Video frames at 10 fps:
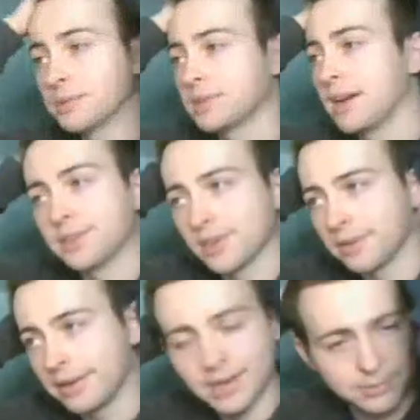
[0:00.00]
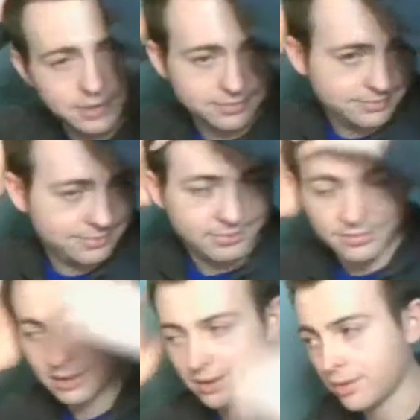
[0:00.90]
what Ta's going to run next, man.
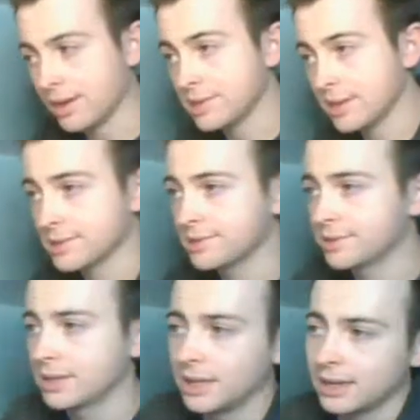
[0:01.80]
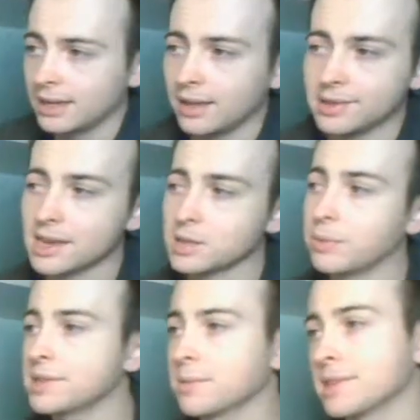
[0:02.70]
Craziness. These guys
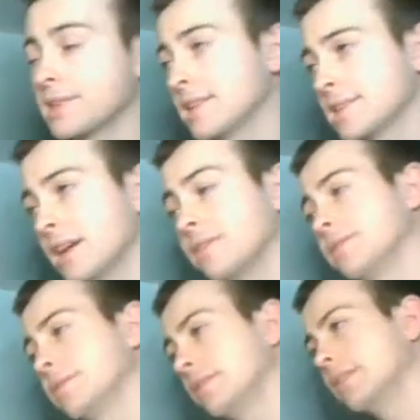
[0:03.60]
play some insane stuff.